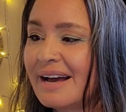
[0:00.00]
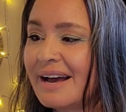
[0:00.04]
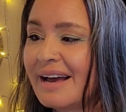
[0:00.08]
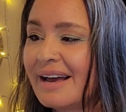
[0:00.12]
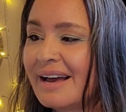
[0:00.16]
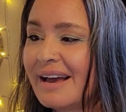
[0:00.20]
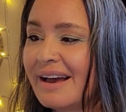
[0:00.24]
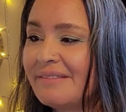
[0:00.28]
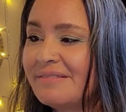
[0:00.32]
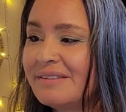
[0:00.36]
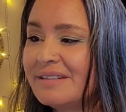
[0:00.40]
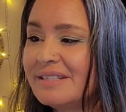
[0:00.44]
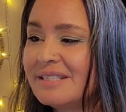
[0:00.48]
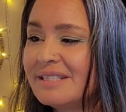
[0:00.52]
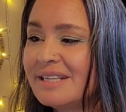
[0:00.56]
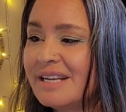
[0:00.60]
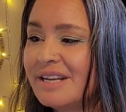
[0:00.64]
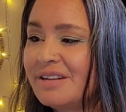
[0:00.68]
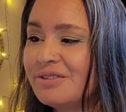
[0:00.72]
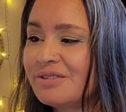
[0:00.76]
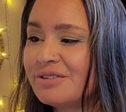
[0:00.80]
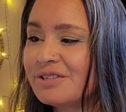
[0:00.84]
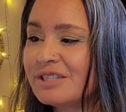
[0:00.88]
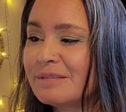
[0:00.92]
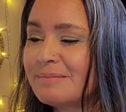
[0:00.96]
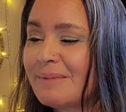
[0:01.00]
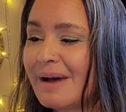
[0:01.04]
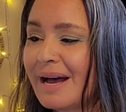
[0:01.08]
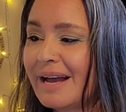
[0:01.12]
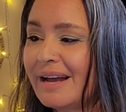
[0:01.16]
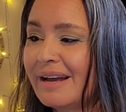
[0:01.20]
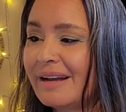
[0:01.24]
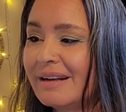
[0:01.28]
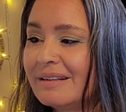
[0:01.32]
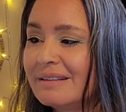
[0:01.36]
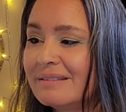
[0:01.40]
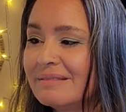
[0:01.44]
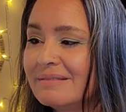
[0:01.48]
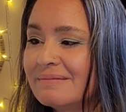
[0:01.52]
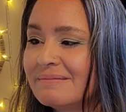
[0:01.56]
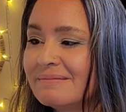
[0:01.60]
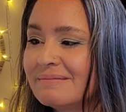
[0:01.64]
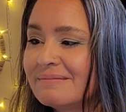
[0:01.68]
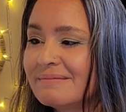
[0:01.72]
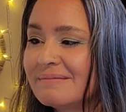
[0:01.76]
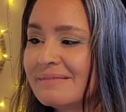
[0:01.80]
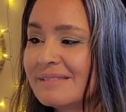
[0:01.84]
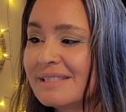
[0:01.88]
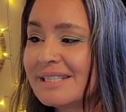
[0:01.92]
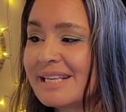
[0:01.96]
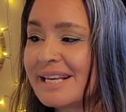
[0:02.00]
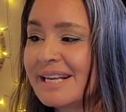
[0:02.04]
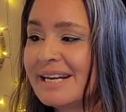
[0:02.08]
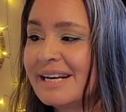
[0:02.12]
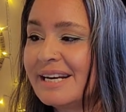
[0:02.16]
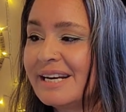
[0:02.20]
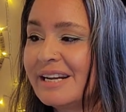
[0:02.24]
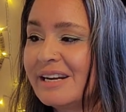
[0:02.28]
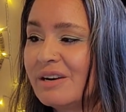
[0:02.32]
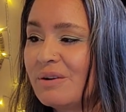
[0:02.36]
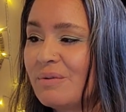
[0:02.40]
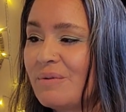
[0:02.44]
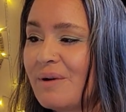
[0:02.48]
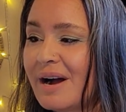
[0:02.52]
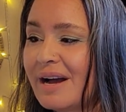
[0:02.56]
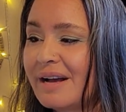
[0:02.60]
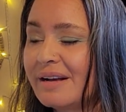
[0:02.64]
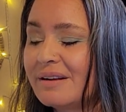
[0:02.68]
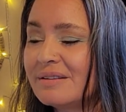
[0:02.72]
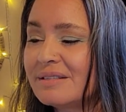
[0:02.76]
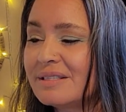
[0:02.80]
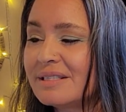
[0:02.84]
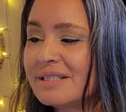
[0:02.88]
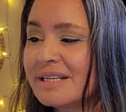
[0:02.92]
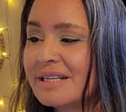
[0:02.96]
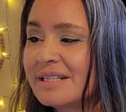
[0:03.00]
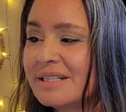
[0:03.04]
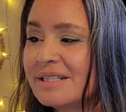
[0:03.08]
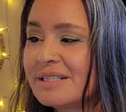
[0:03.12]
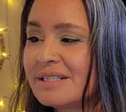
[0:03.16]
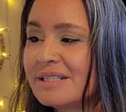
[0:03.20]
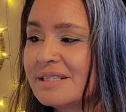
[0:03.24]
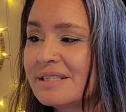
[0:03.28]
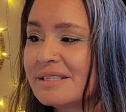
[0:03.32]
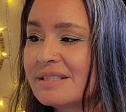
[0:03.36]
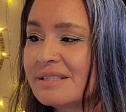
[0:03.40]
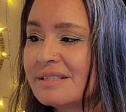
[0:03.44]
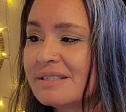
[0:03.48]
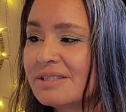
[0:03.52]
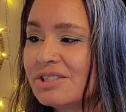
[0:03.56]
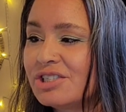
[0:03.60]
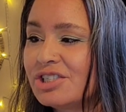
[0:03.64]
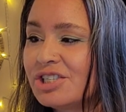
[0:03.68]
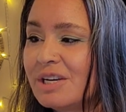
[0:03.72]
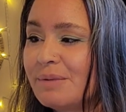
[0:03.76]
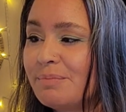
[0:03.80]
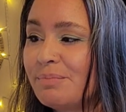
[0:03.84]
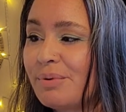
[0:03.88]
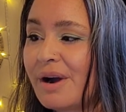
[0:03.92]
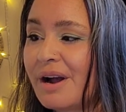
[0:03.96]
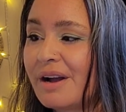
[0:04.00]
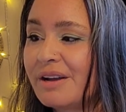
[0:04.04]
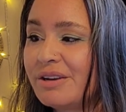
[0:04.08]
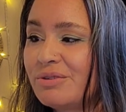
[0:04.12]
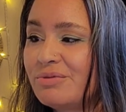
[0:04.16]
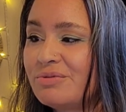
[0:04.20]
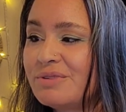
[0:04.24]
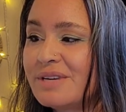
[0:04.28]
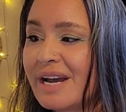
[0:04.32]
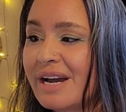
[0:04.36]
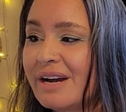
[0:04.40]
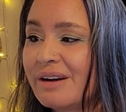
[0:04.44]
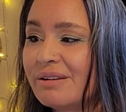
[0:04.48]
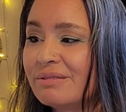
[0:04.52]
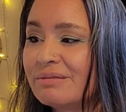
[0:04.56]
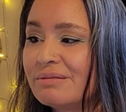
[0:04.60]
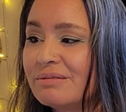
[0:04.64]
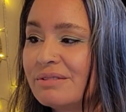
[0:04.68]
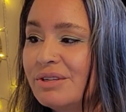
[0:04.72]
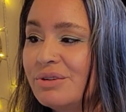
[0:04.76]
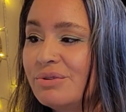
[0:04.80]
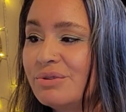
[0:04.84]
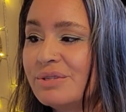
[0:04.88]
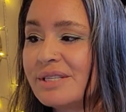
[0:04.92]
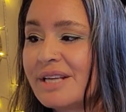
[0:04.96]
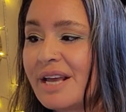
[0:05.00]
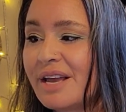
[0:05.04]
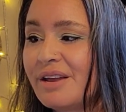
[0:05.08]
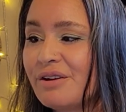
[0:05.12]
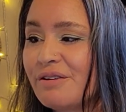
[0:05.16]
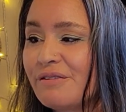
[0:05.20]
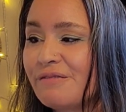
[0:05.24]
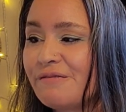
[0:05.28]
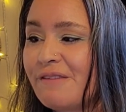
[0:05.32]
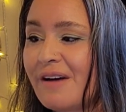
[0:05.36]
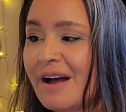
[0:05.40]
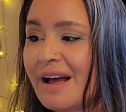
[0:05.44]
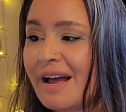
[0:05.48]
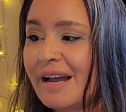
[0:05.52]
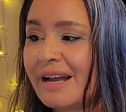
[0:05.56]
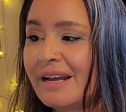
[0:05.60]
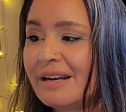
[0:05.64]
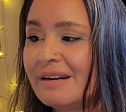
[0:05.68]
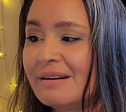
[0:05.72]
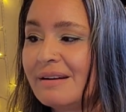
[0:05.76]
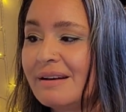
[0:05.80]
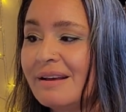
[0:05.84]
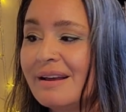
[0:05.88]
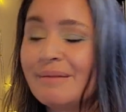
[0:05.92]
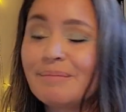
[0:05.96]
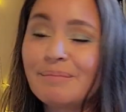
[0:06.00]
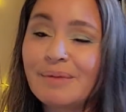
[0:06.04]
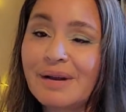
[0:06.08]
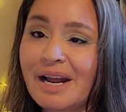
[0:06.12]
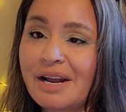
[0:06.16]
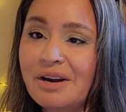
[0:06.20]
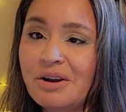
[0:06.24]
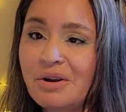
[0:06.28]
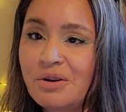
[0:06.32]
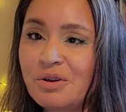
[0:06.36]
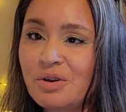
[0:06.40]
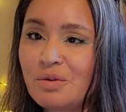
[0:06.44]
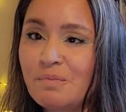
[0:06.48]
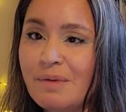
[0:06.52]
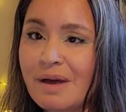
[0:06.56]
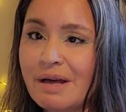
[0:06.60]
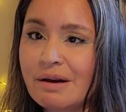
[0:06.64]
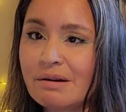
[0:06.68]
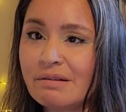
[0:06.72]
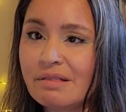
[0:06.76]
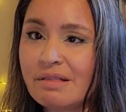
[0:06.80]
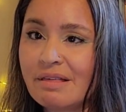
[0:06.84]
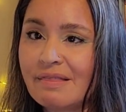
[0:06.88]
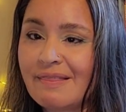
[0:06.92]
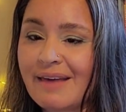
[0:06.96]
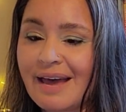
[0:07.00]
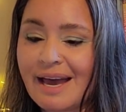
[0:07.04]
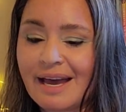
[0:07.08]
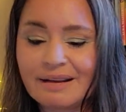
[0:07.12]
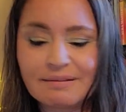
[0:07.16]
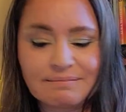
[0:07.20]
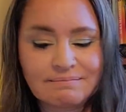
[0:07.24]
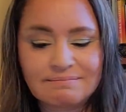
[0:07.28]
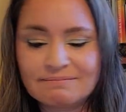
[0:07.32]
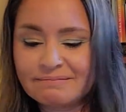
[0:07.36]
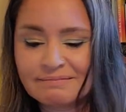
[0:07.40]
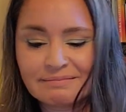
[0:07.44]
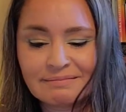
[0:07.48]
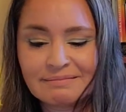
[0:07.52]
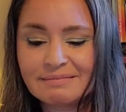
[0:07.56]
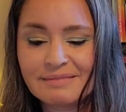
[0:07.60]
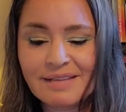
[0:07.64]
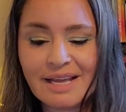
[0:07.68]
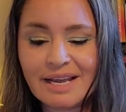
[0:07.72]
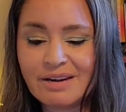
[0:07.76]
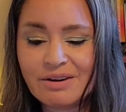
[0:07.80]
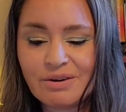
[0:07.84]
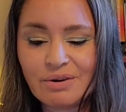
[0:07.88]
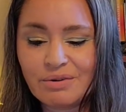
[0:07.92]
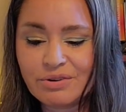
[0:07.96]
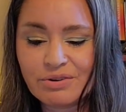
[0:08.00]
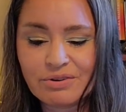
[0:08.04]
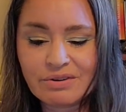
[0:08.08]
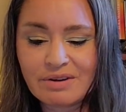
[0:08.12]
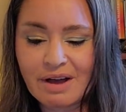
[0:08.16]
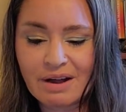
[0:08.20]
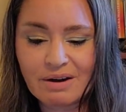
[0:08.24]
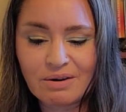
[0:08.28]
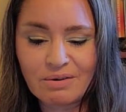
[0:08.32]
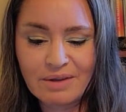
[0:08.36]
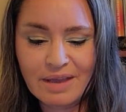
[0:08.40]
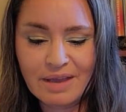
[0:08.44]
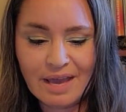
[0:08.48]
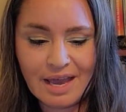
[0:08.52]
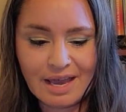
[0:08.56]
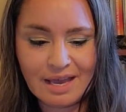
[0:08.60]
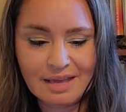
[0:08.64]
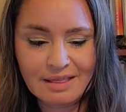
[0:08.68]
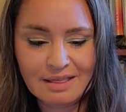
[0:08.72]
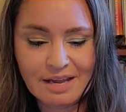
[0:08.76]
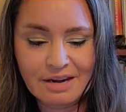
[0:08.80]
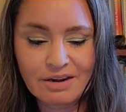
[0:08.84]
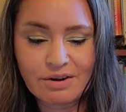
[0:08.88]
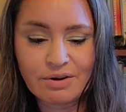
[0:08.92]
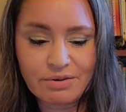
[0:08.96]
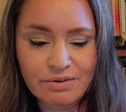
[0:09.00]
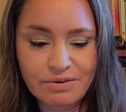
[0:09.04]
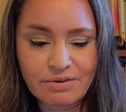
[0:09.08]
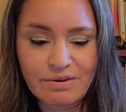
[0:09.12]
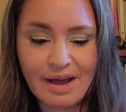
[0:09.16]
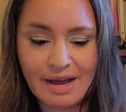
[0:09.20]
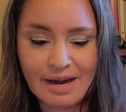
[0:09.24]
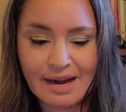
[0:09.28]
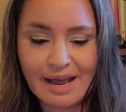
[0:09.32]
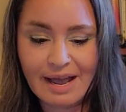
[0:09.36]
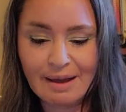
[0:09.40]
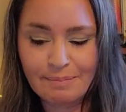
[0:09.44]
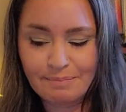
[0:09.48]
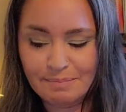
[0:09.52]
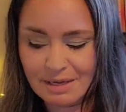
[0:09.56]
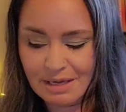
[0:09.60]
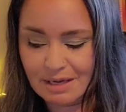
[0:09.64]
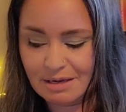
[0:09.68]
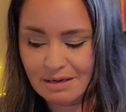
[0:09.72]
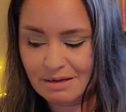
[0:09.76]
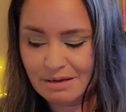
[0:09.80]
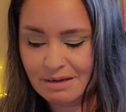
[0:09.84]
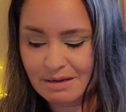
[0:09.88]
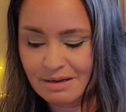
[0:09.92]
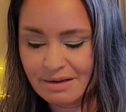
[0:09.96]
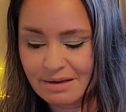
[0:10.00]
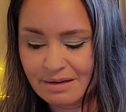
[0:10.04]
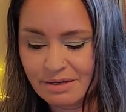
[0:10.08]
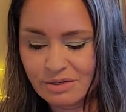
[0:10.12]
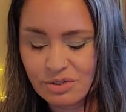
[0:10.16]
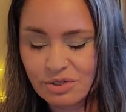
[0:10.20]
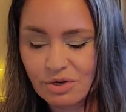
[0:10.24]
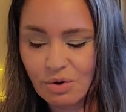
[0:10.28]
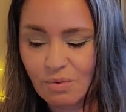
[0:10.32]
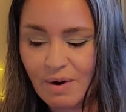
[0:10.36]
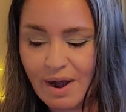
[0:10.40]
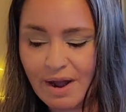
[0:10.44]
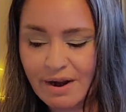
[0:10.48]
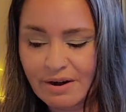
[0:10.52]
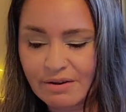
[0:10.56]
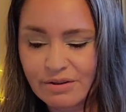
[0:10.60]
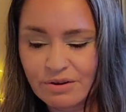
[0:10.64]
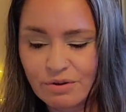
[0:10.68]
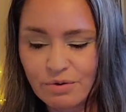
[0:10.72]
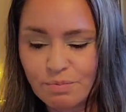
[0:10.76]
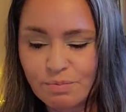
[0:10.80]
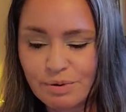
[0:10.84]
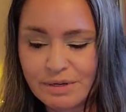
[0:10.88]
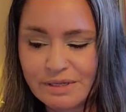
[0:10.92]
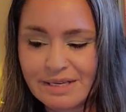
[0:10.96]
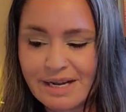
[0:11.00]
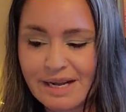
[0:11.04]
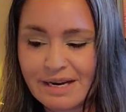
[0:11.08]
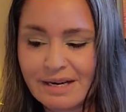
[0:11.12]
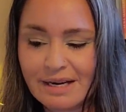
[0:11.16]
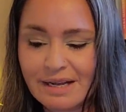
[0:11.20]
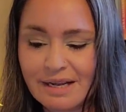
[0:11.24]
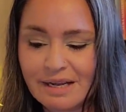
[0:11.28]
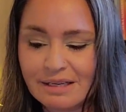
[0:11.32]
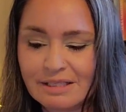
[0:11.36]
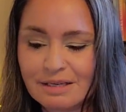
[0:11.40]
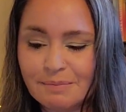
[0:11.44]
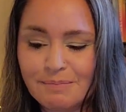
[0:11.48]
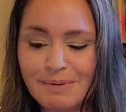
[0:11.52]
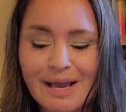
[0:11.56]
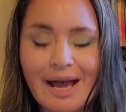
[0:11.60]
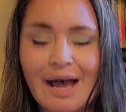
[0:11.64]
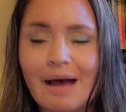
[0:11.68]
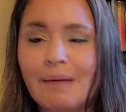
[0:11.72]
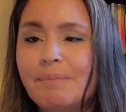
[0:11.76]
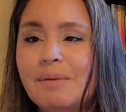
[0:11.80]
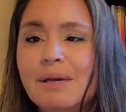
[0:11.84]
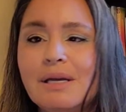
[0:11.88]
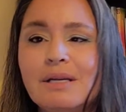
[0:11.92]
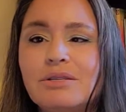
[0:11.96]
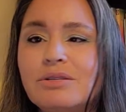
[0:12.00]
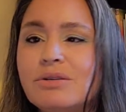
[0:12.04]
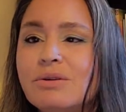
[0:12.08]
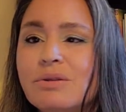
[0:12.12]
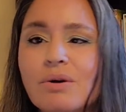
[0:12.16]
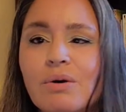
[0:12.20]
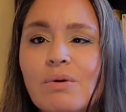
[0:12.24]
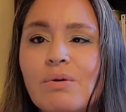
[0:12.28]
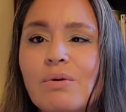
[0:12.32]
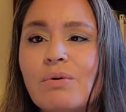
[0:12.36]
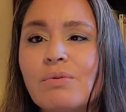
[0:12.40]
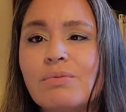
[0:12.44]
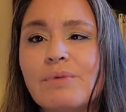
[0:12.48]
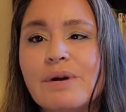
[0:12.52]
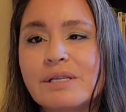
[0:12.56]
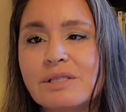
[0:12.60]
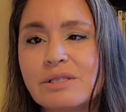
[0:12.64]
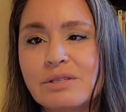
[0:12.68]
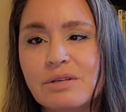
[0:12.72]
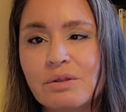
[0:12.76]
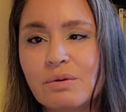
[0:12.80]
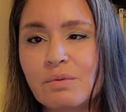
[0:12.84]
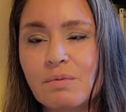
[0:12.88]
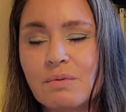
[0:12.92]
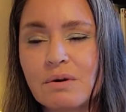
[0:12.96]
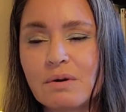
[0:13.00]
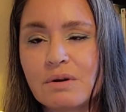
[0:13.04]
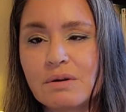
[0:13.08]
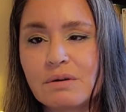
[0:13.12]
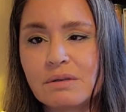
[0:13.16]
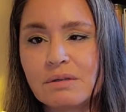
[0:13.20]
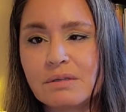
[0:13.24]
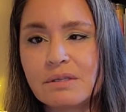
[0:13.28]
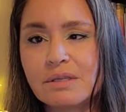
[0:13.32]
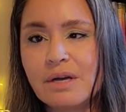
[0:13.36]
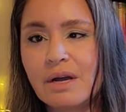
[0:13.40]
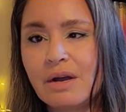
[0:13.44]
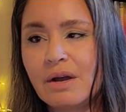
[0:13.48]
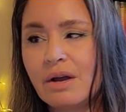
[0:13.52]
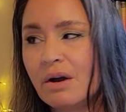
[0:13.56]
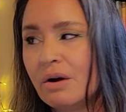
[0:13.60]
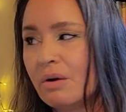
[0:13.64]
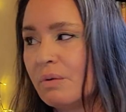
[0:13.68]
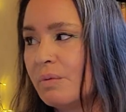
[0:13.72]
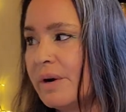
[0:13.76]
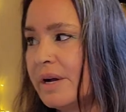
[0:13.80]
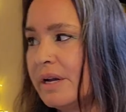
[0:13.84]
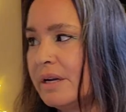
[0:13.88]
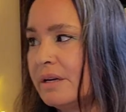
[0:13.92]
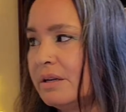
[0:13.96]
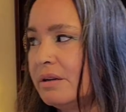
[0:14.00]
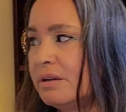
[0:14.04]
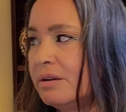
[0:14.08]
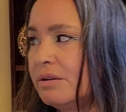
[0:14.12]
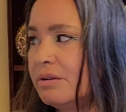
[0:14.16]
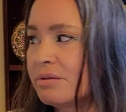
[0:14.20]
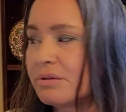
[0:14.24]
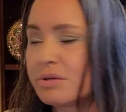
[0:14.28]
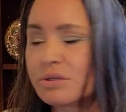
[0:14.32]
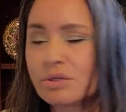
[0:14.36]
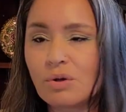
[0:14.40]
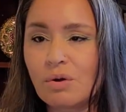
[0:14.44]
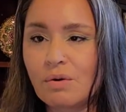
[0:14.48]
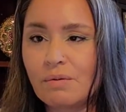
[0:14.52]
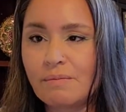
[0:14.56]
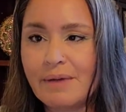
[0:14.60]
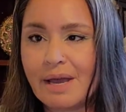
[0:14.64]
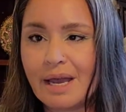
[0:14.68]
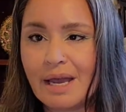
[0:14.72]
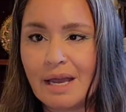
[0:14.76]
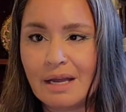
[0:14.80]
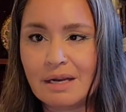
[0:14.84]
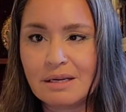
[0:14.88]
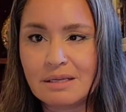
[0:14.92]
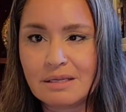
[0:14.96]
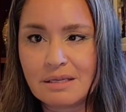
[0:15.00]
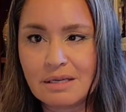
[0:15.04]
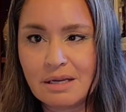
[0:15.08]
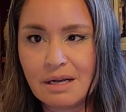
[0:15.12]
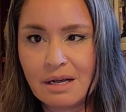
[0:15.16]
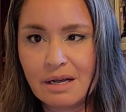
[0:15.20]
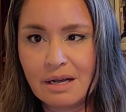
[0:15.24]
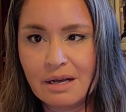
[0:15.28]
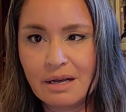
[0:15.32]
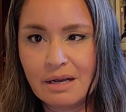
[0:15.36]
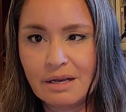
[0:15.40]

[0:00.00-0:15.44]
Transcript: I haven't seen your smile. Seen it in a while since she brought you down. You say you're fine, but I know you better than that. They know you're not okay. They know you're not happy. So why are you pretending to be happy to the whole rest of the world when your soulmate,